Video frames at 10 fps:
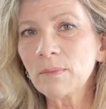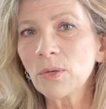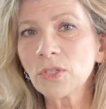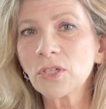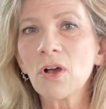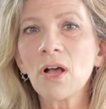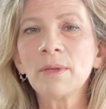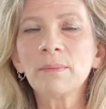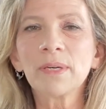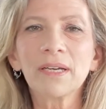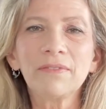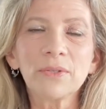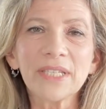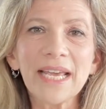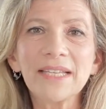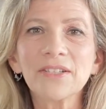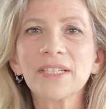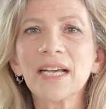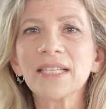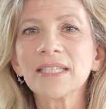most common, but I've used
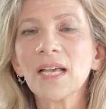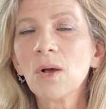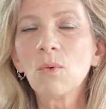hazelnuts.